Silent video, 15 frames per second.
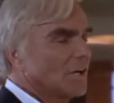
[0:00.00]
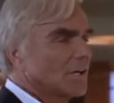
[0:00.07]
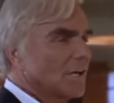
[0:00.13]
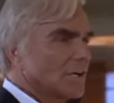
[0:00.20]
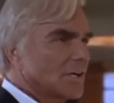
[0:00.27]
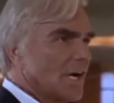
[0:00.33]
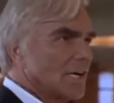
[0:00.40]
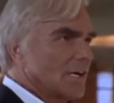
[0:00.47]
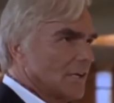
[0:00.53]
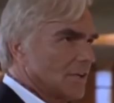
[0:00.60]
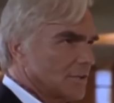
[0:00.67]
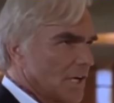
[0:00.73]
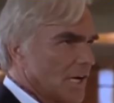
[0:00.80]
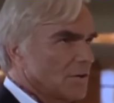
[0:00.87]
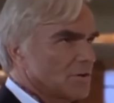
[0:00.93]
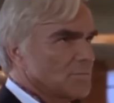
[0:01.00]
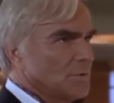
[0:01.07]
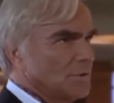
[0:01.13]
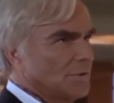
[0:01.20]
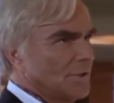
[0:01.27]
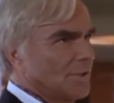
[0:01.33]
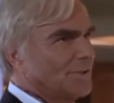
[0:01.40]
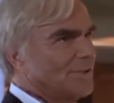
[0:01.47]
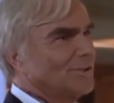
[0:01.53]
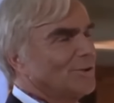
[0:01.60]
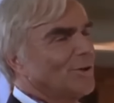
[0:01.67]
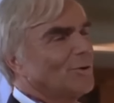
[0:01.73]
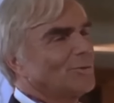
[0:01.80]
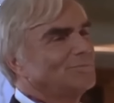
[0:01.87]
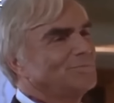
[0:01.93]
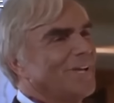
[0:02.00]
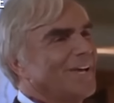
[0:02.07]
It's one of Burt Reynolds' funniest